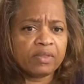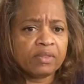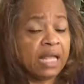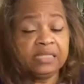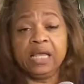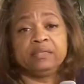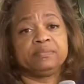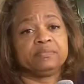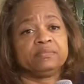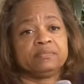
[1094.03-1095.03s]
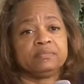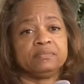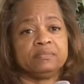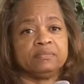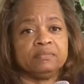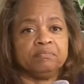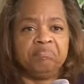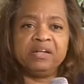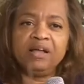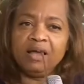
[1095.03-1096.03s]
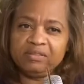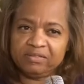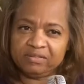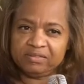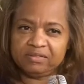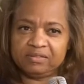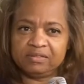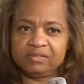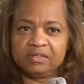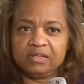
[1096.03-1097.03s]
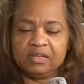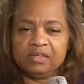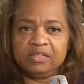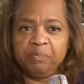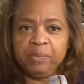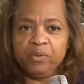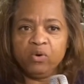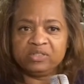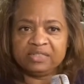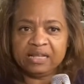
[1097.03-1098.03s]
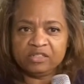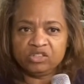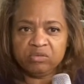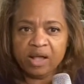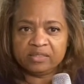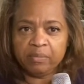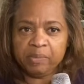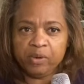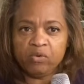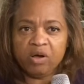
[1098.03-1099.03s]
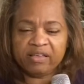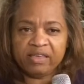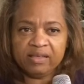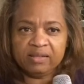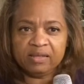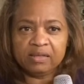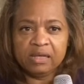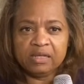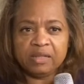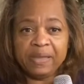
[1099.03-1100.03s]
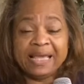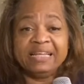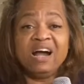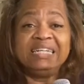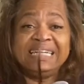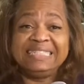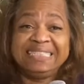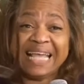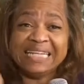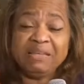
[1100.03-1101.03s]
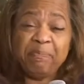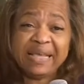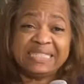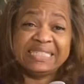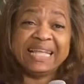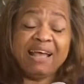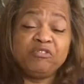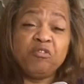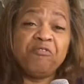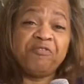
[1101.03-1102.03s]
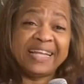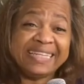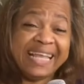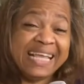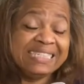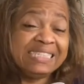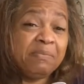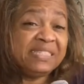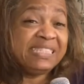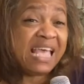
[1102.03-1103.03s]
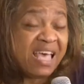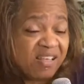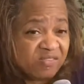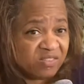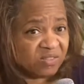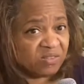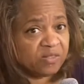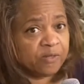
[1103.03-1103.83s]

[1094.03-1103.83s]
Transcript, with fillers: That's it. But others, the people who are selling drugs, the people who are killing, the people, on a daily basis, they have to fight against themselves